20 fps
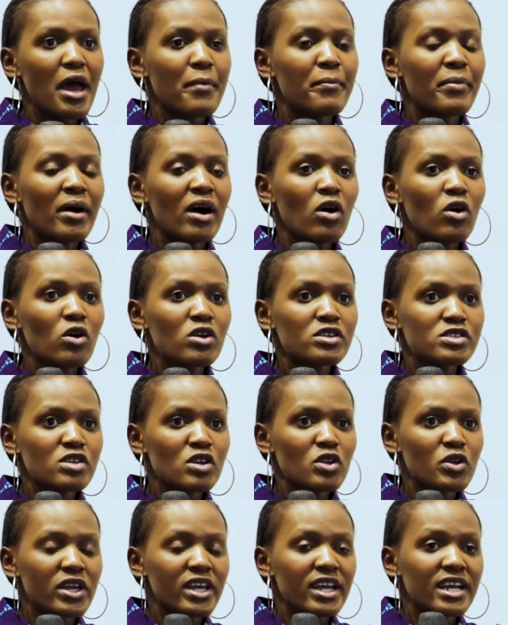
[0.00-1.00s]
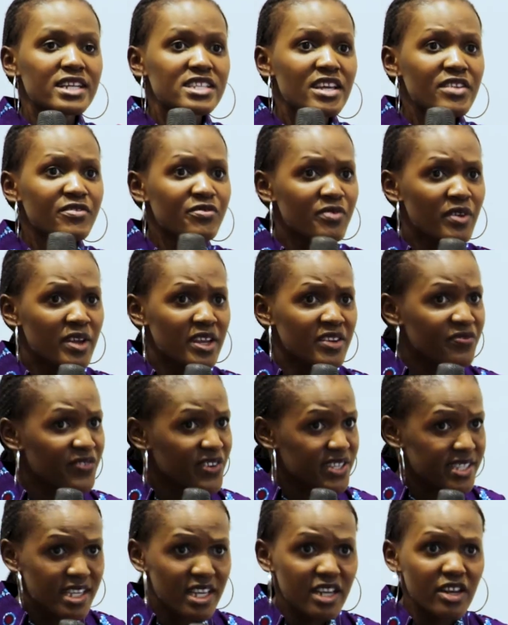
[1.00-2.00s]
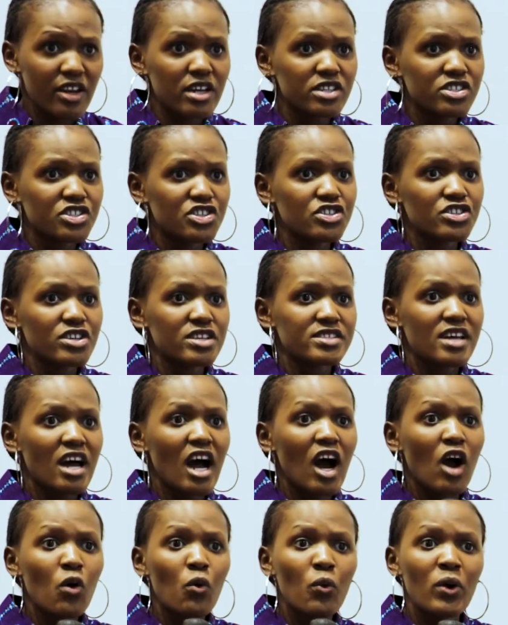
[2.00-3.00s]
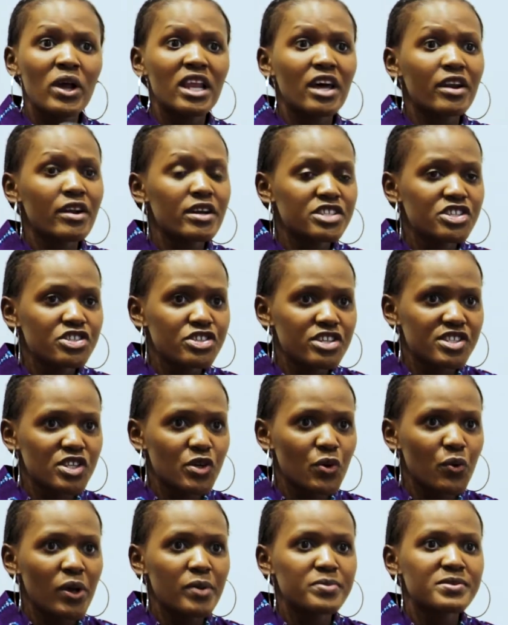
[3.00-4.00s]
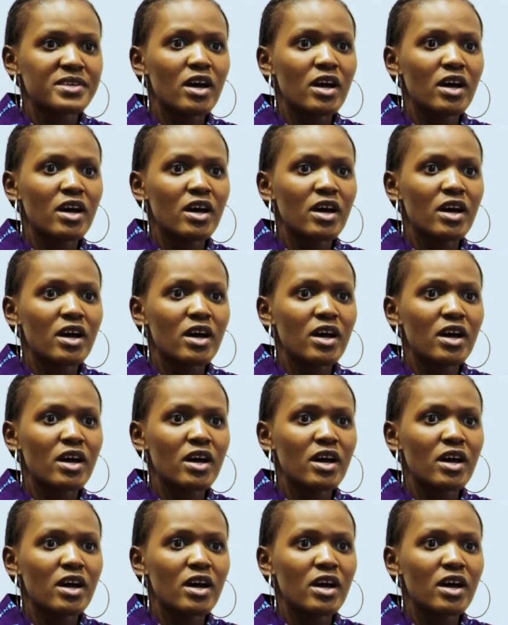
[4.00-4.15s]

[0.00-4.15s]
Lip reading: but also looking at investing in our teachers. How well are our teachers equipped?